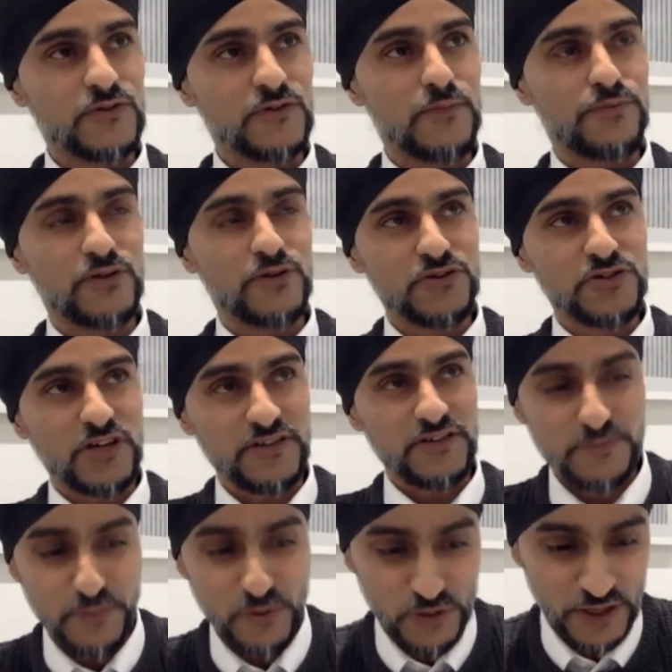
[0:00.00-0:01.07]
approach is this
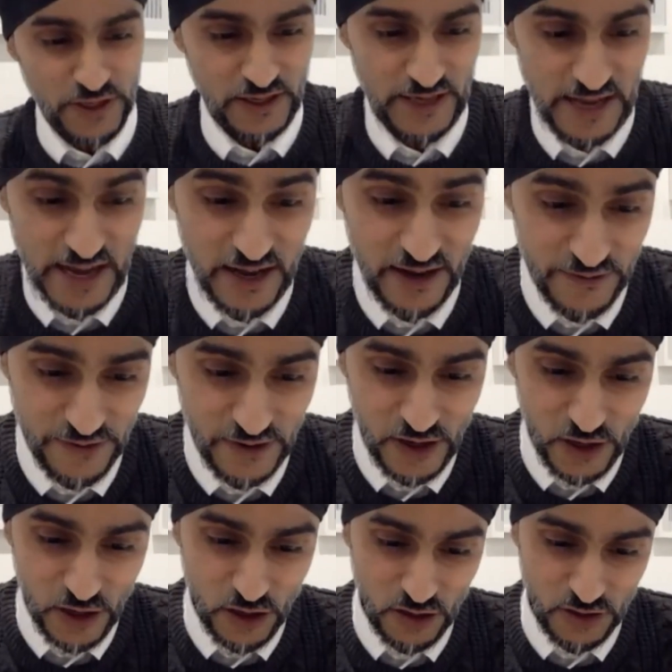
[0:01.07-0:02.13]
building going to have
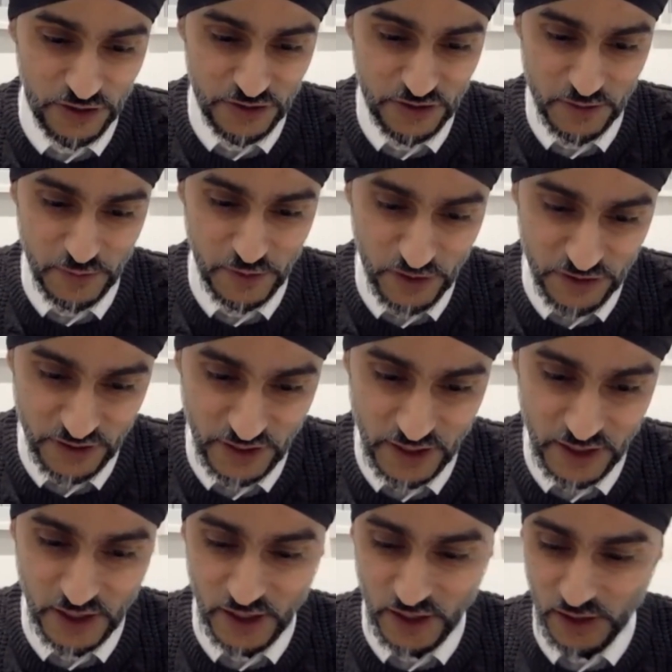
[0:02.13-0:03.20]
on its
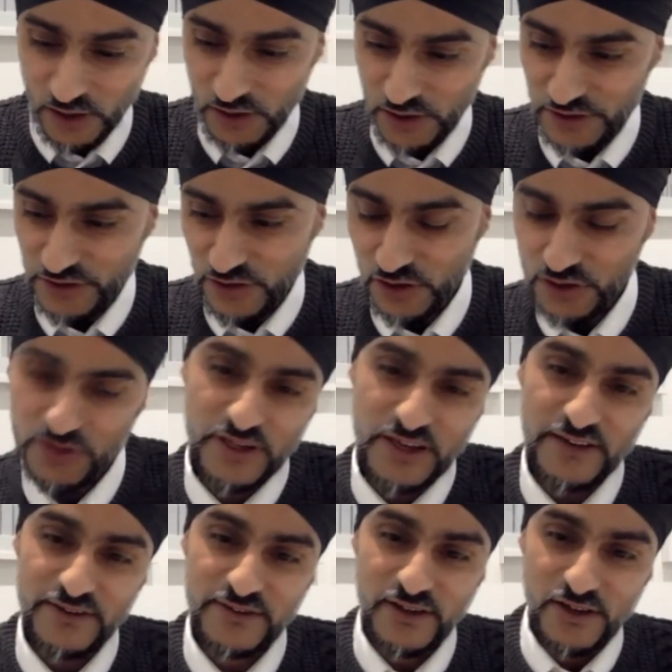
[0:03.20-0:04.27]
community, on its
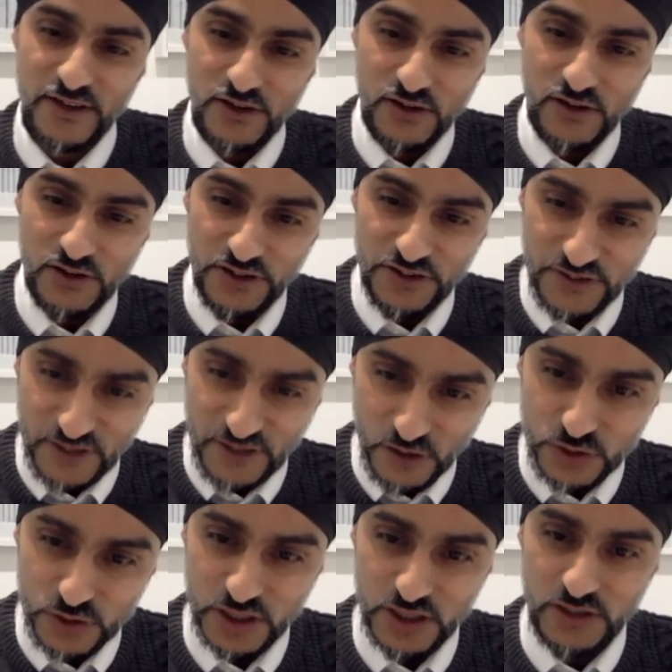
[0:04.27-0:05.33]
context, on its
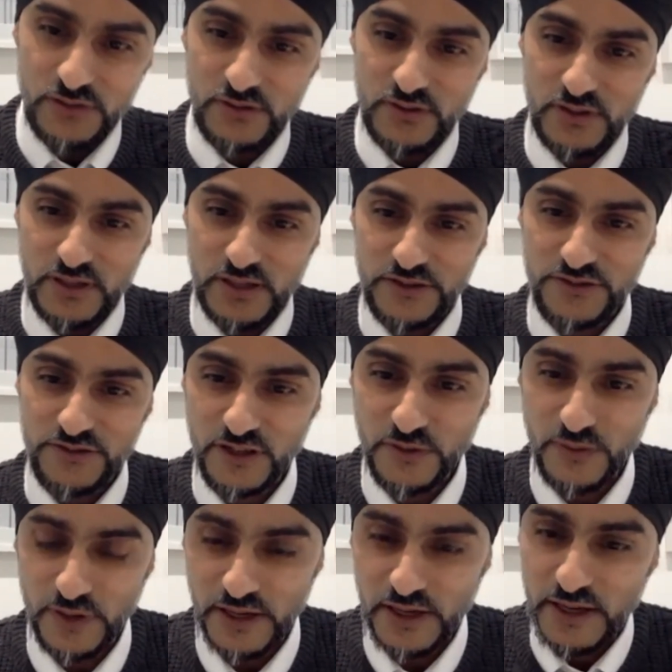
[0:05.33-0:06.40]
culture, and
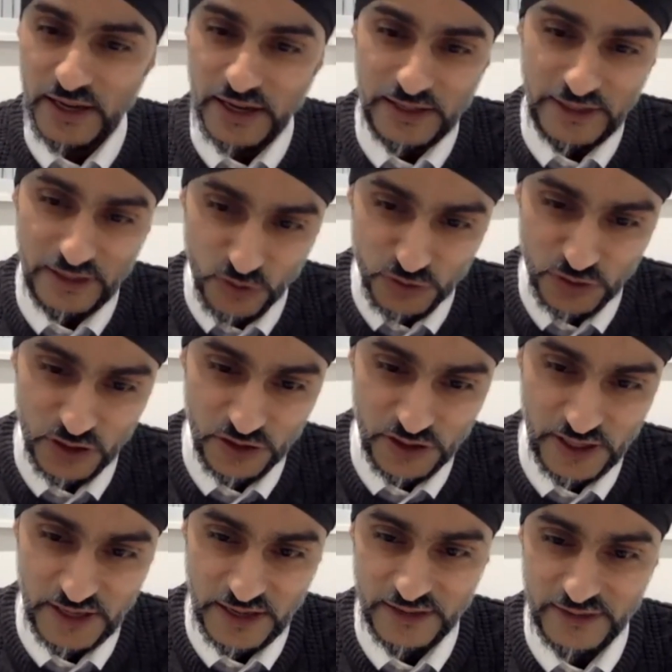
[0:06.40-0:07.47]
so on. And then also
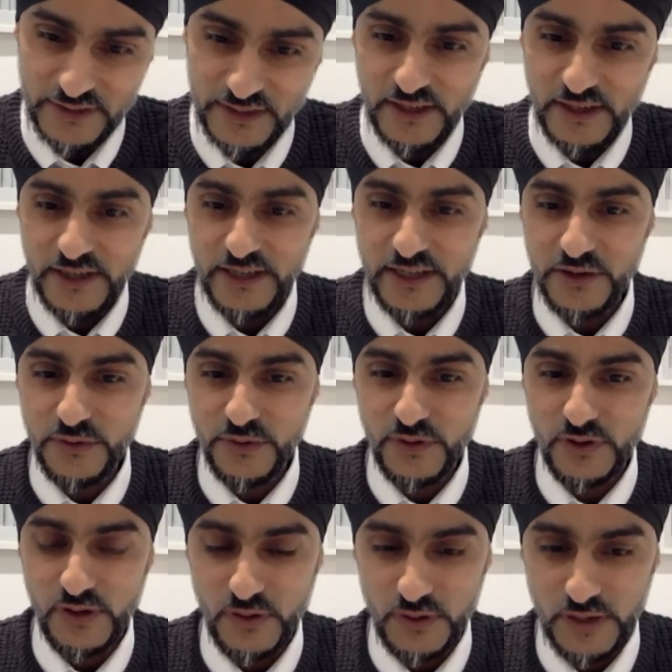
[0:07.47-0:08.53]
looking at,
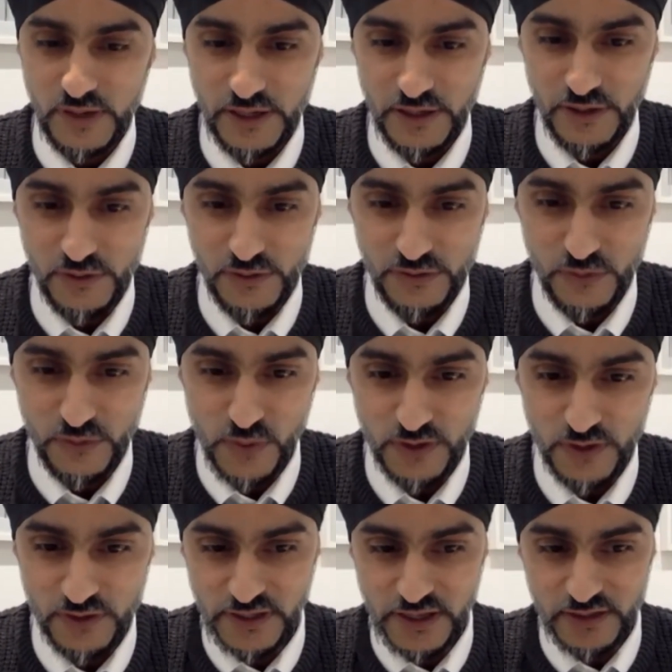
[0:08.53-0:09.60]
so what
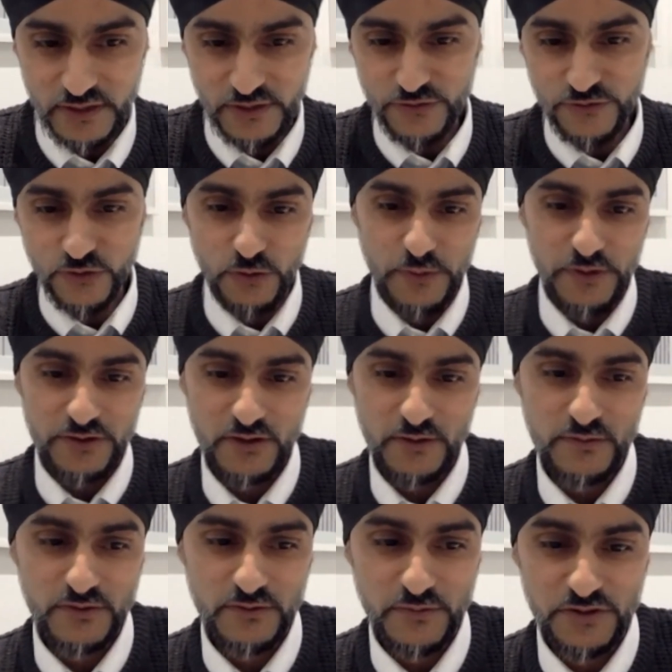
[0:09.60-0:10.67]
does that inform in
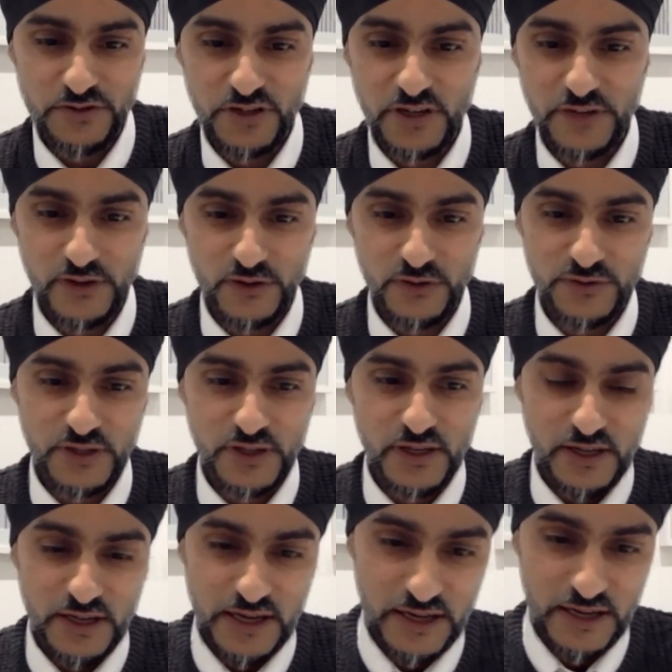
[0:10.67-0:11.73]
terms of materials,
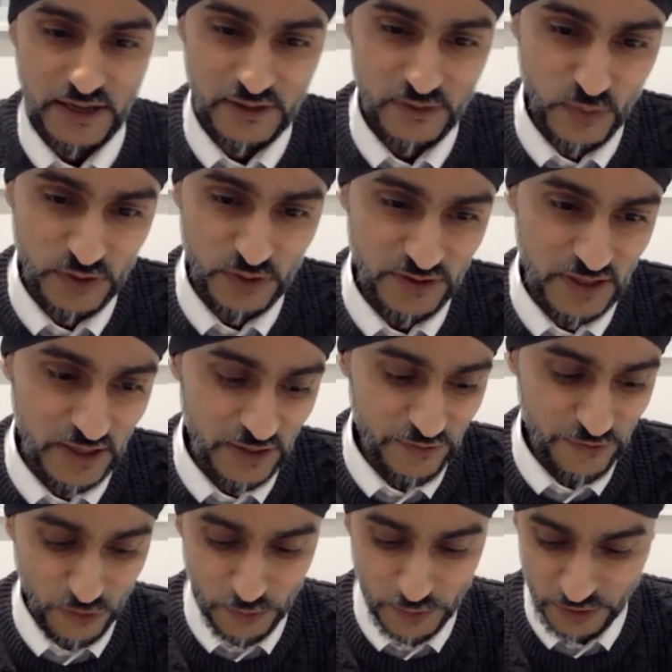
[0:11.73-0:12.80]
and what does that
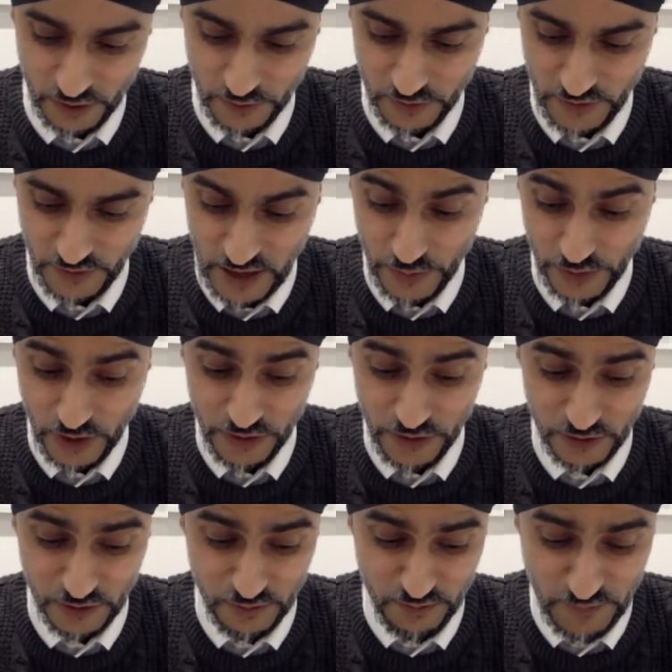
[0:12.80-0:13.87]
inform in terms of how we're going
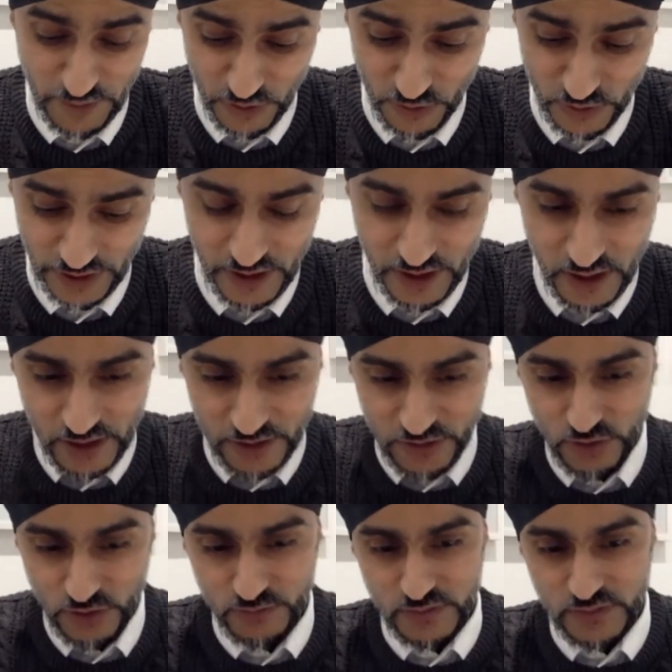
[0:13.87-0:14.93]
to build it?
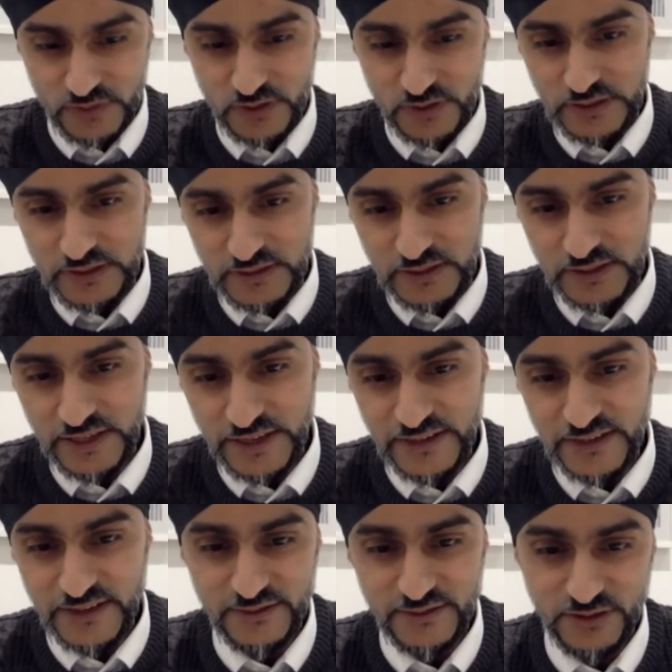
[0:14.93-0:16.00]
So the
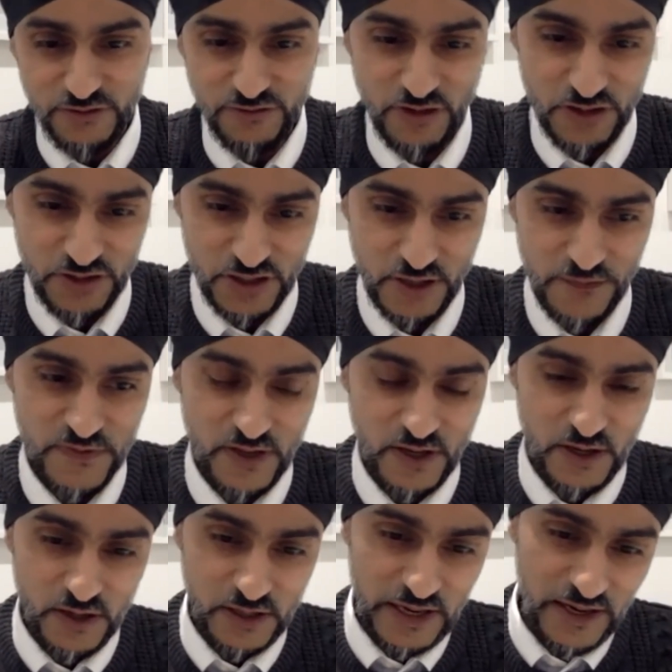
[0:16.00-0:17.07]
leanness, the structure,
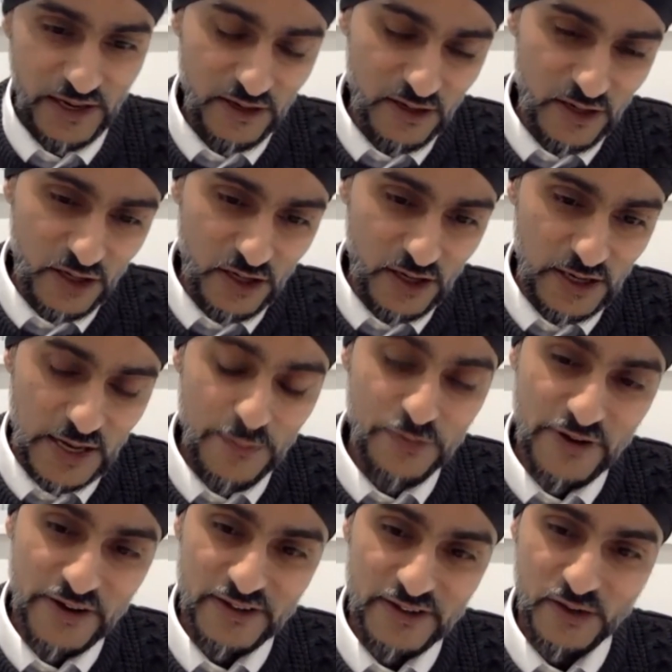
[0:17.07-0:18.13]
again,
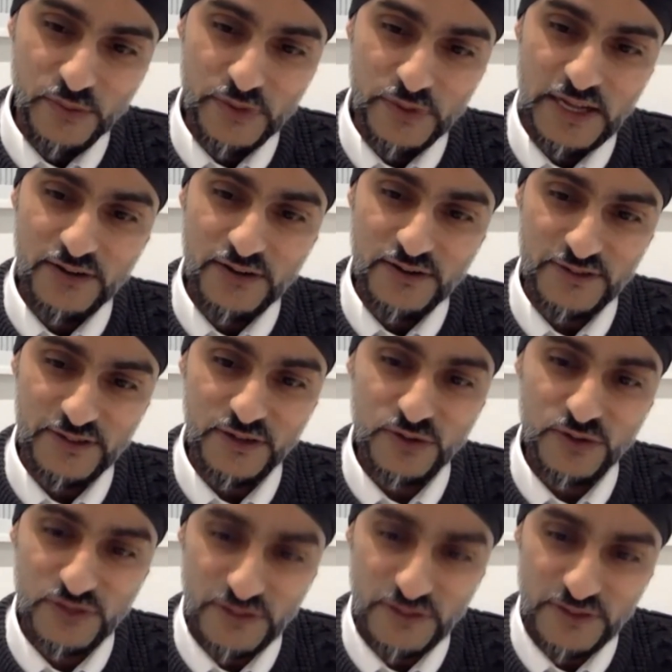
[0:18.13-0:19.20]
collaborating with our
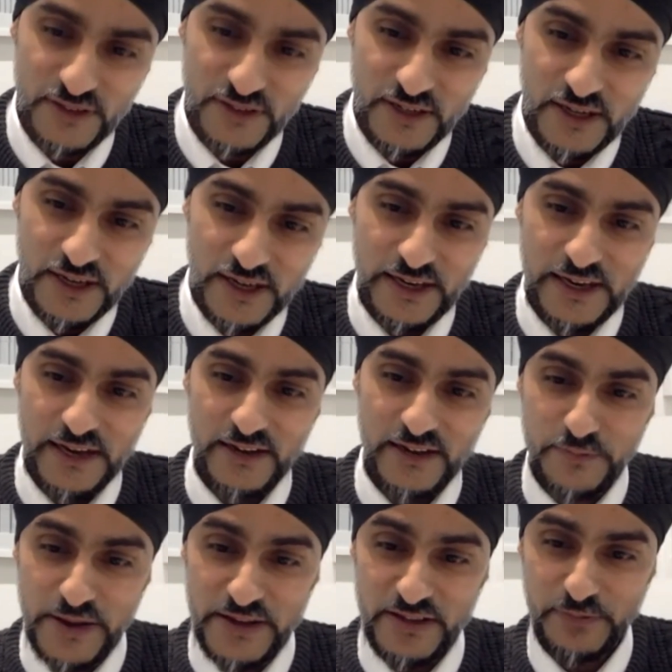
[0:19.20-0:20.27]
consultants and getting the
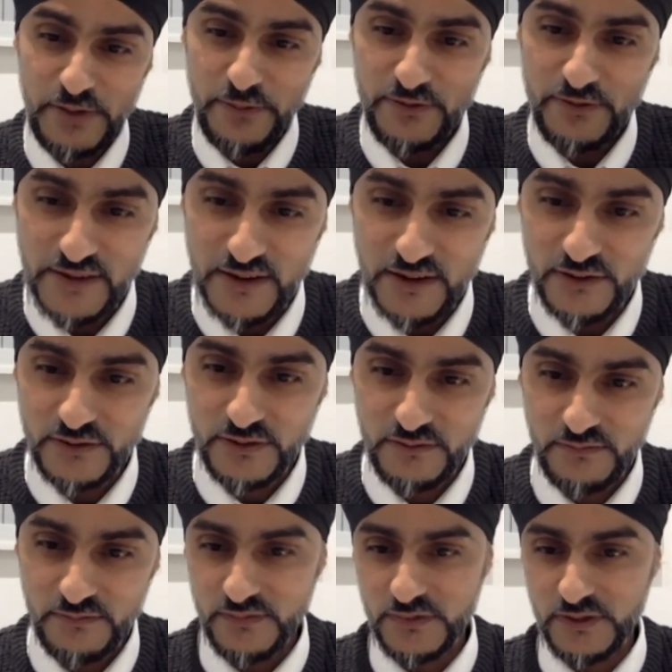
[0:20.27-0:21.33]
best people around
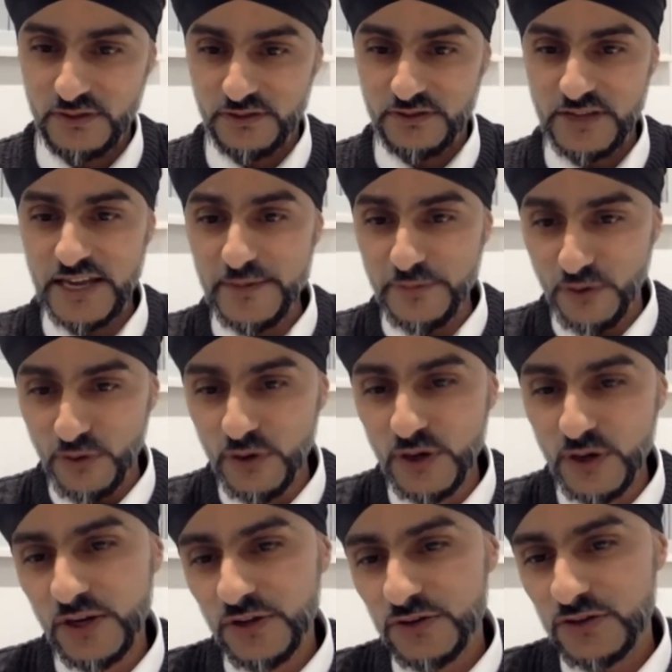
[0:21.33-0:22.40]
the
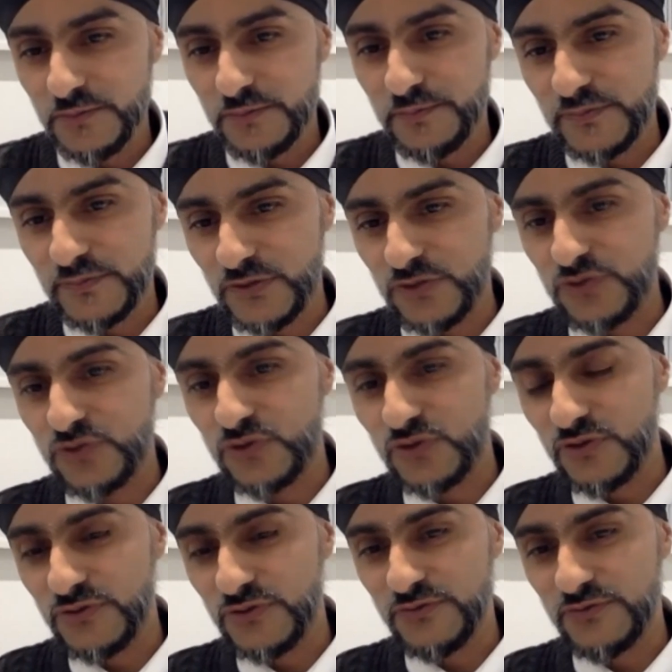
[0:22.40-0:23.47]
table to
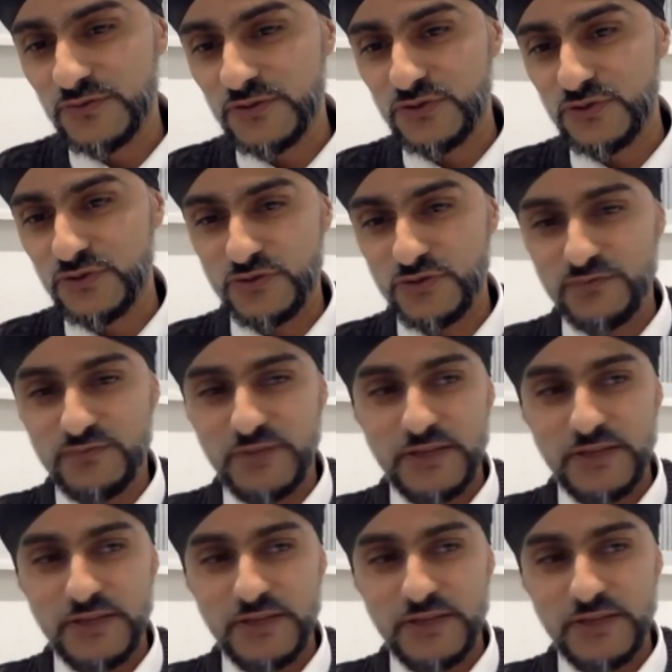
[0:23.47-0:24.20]
sort of